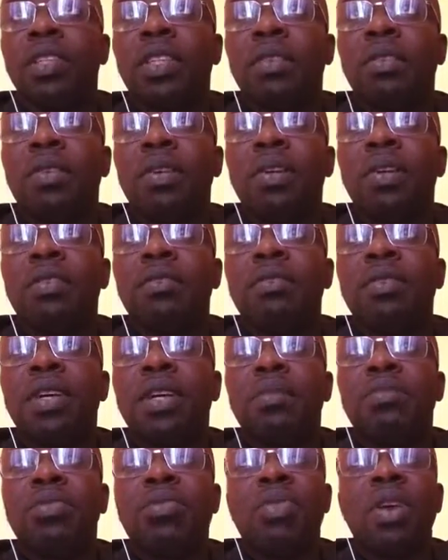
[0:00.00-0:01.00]
sort of
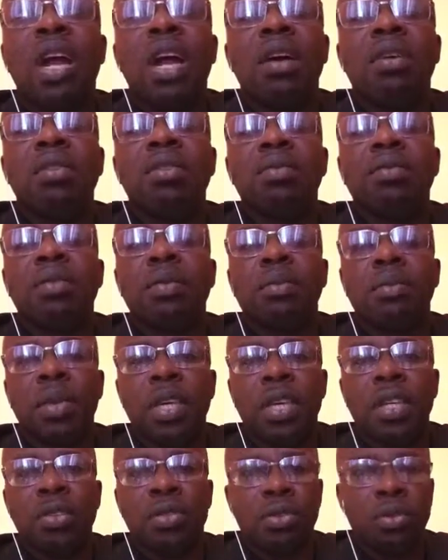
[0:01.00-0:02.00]
grounds for
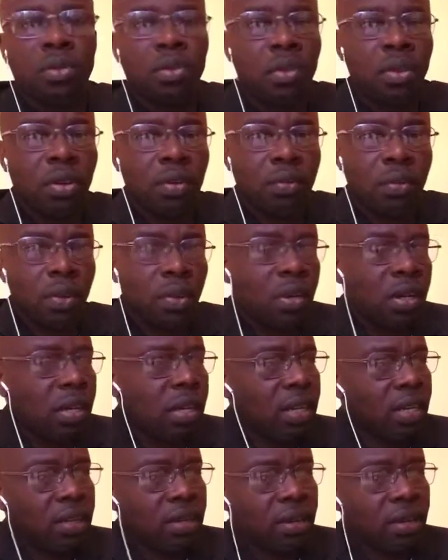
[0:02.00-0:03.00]
me to sort of look
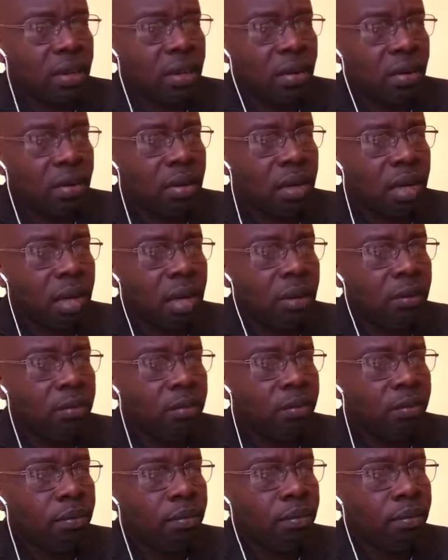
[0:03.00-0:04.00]
at it and say, okay,
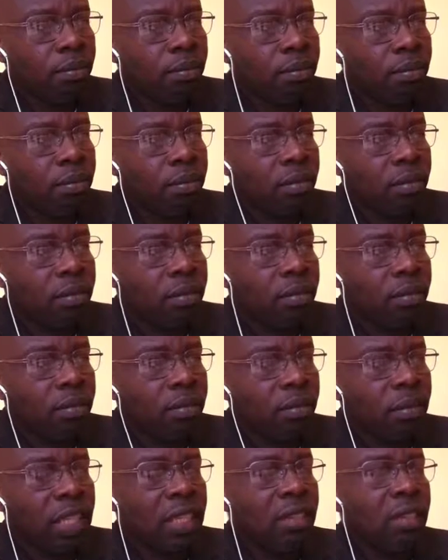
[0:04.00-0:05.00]

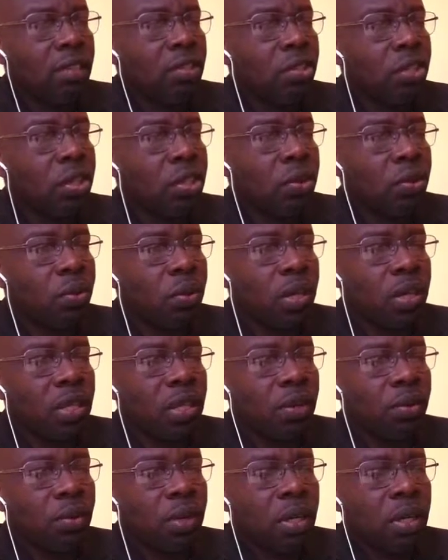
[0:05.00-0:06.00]
this is truly
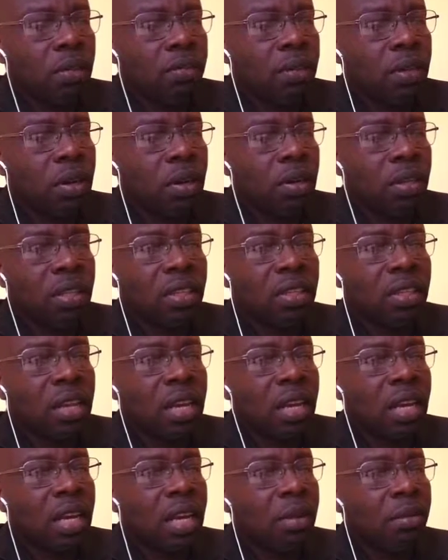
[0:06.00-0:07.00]
the word of God. These
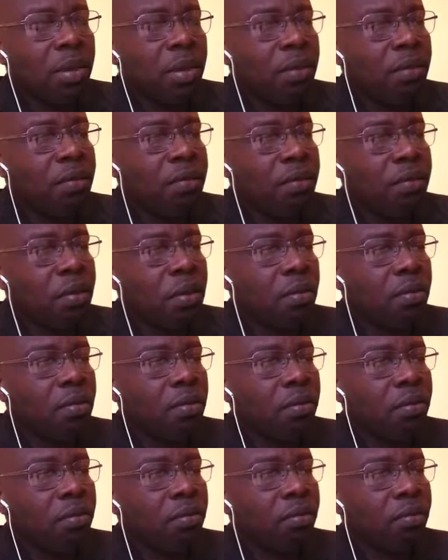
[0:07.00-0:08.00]
are coming from,
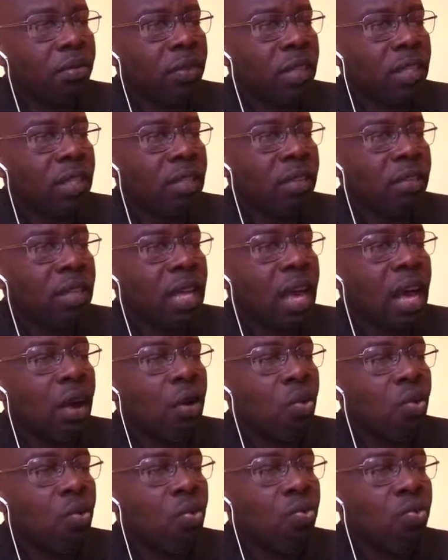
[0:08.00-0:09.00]
this is
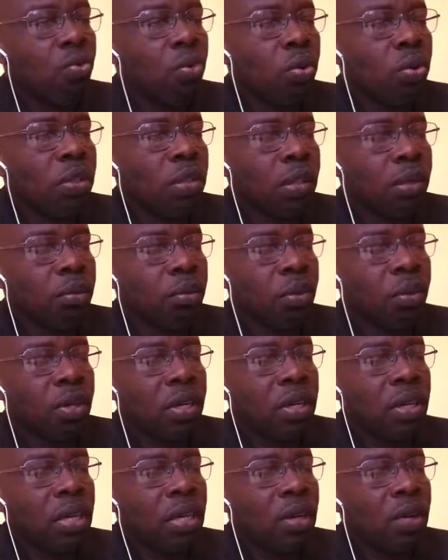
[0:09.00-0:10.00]
who wrote the
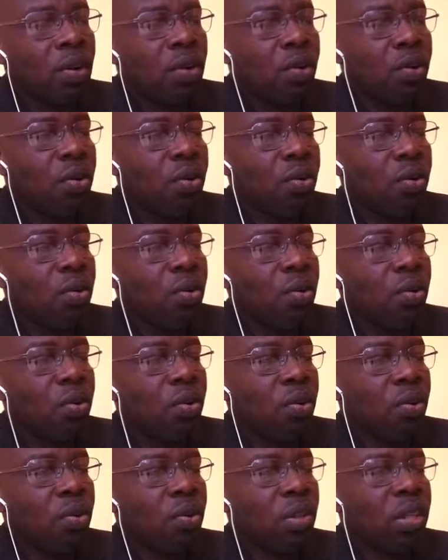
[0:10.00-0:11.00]
book,
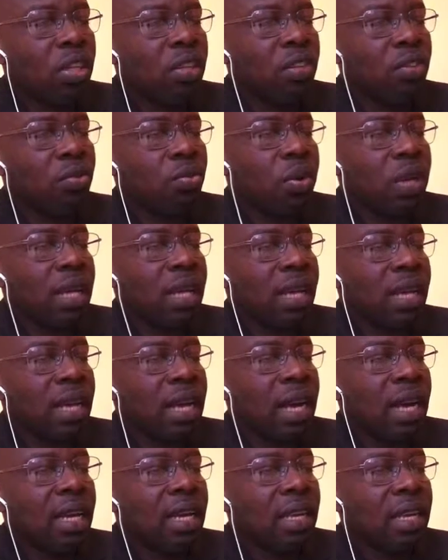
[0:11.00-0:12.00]
or this is where the
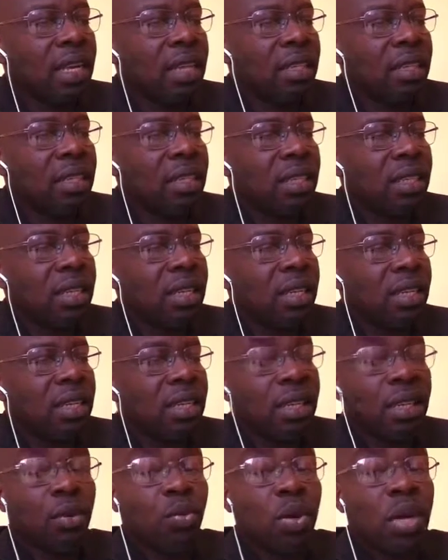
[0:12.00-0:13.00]
garden is.
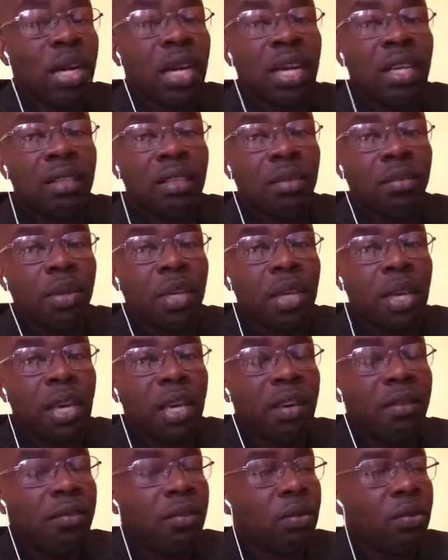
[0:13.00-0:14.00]
Then one has to be
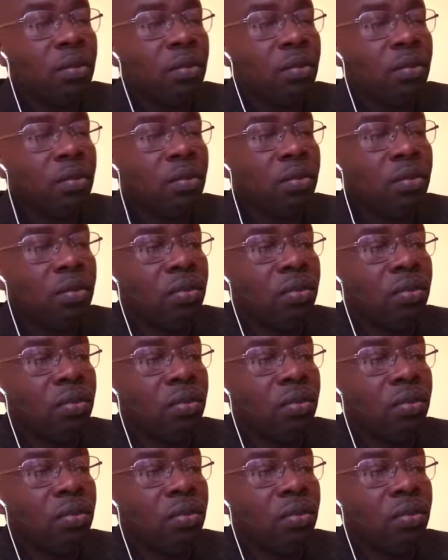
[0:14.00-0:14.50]
careful to